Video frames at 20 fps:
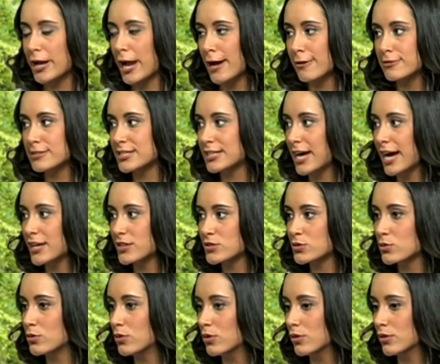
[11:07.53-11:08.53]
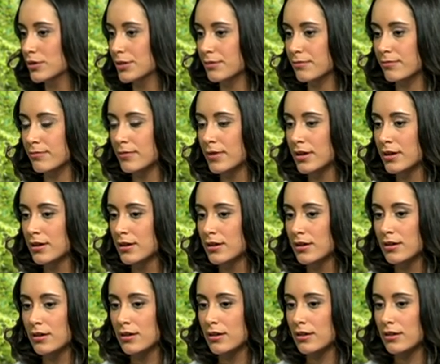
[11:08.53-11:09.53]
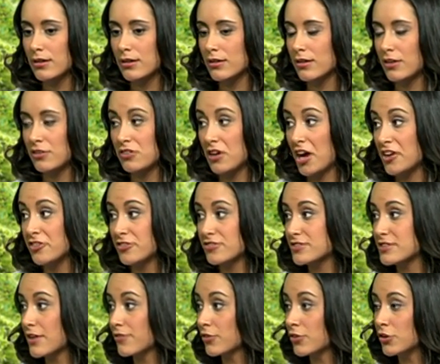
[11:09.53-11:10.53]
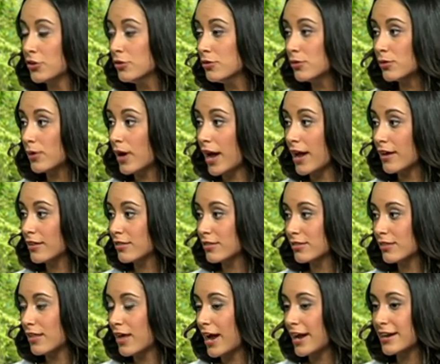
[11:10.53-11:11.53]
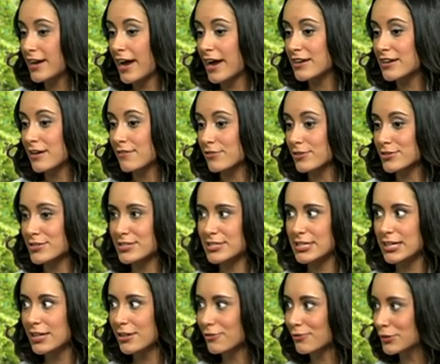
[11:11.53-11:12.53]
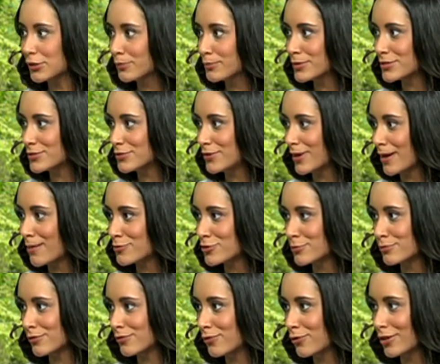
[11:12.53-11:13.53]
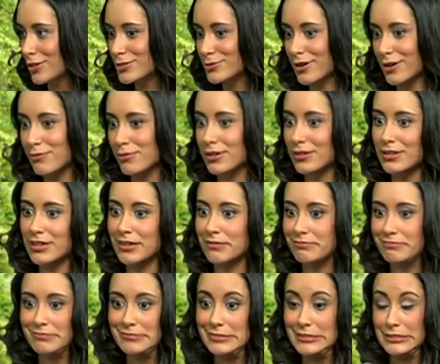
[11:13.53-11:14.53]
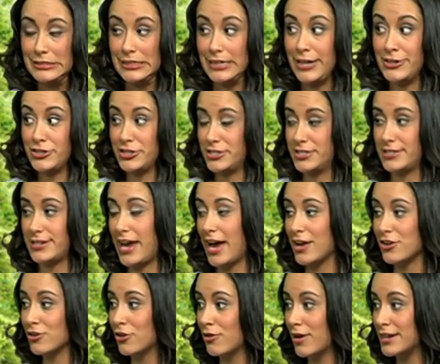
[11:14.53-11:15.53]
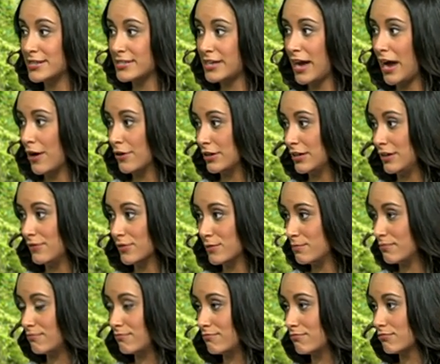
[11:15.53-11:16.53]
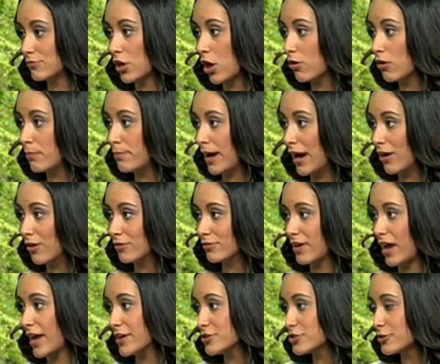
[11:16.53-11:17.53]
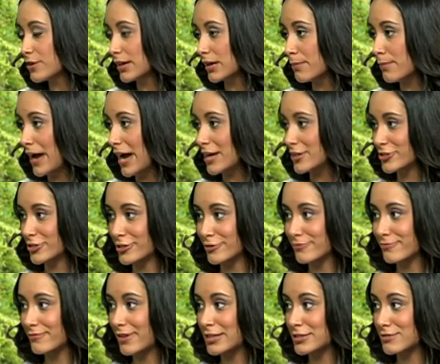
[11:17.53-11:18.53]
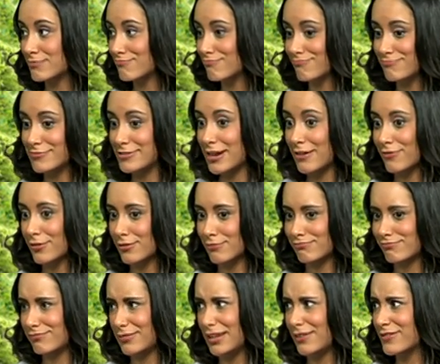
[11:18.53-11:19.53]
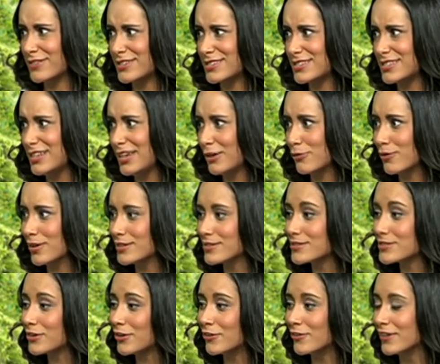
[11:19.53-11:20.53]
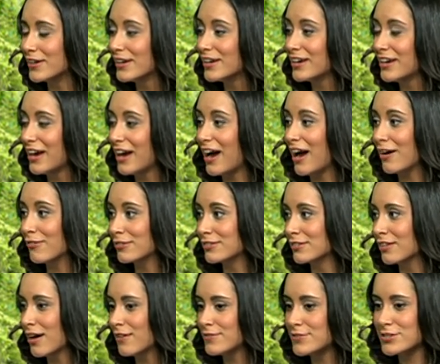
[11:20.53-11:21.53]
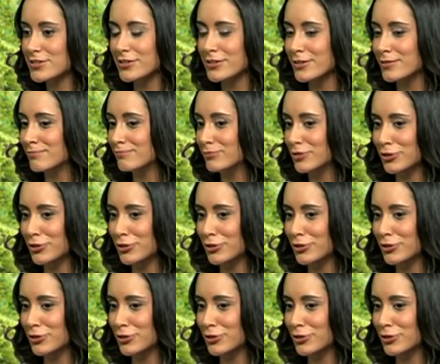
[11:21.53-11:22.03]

I was in high school, and I just never knew. I had never seen a real Miss New Hampshire before, so I really just had no idea how to even go about entering a pageant, as never even seeing one. So I would love to,